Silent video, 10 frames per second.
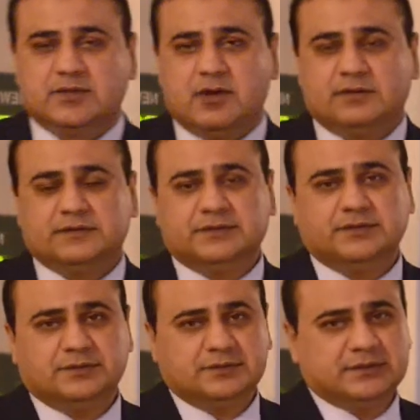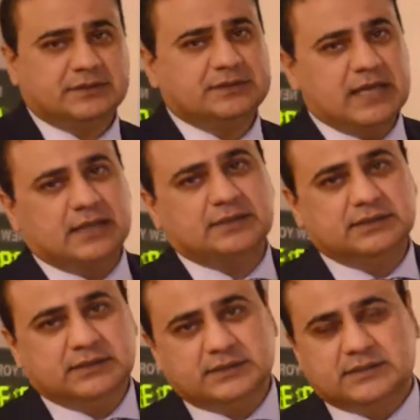constitutional
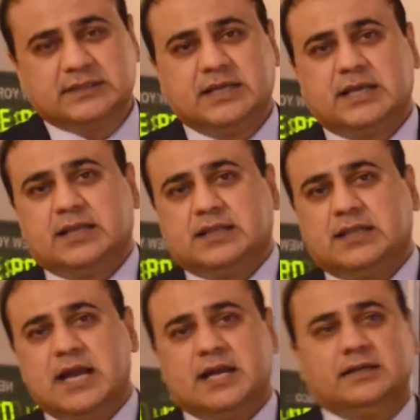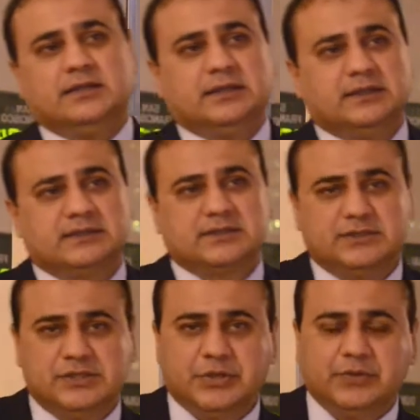challenges that this
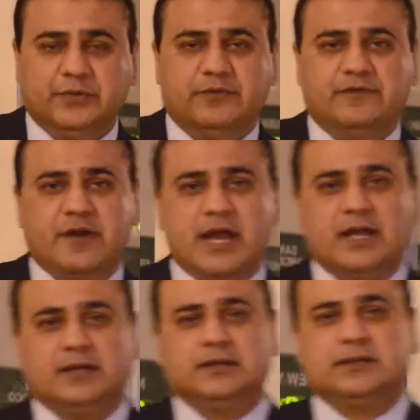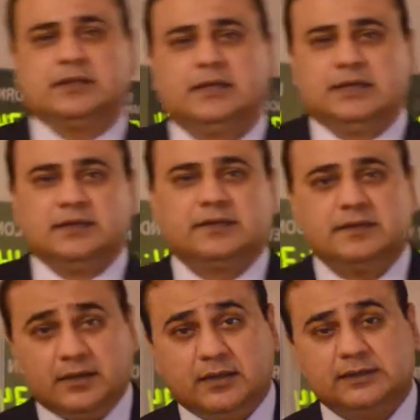Dodd-Frank
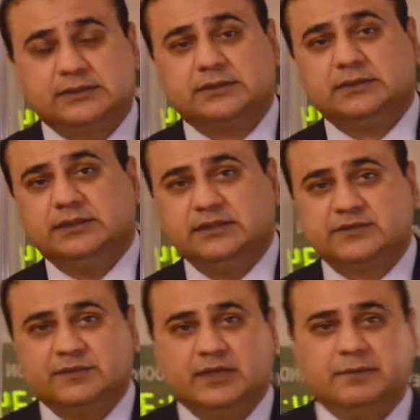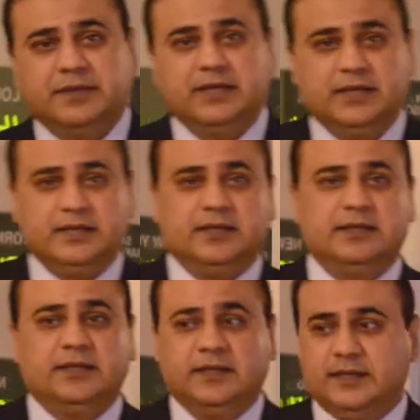got. This will be
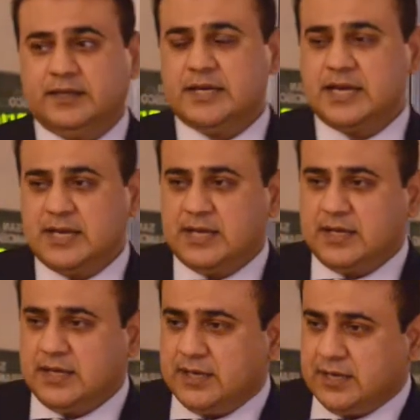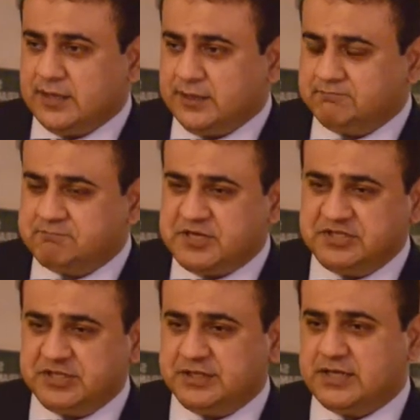the
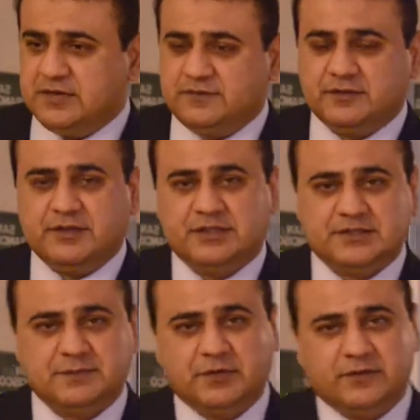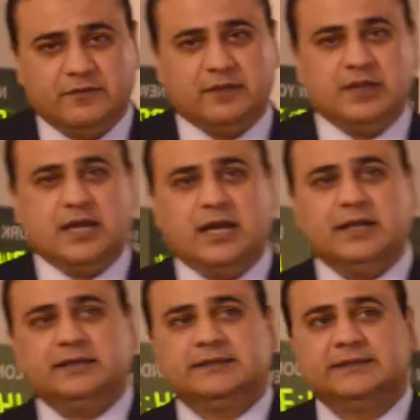agenda for this beautiful
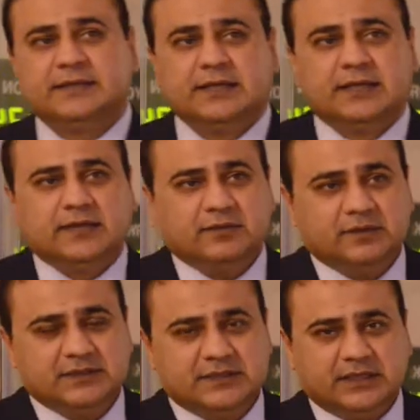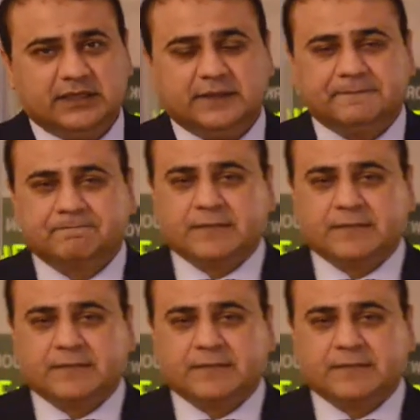night. We'll see